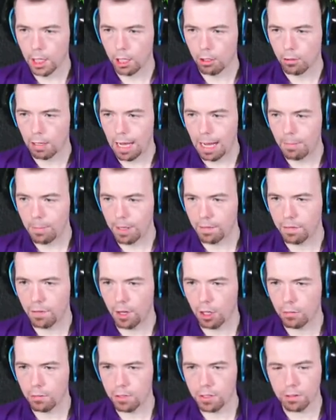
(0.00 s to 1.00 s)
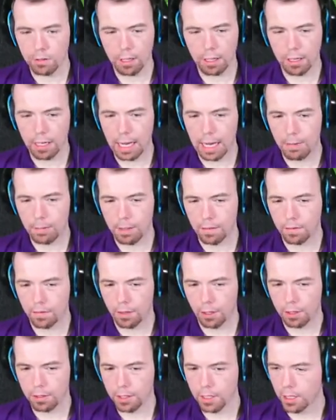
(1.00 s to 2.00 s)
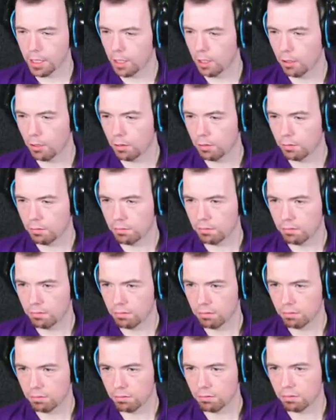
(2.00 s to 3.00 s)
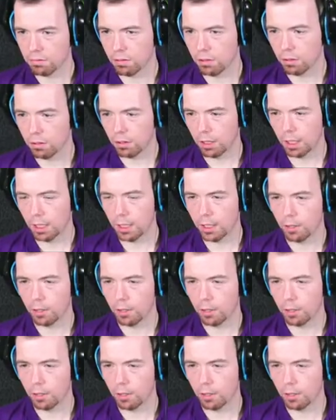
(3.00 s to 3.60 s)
How many followers they got? Oh, hey.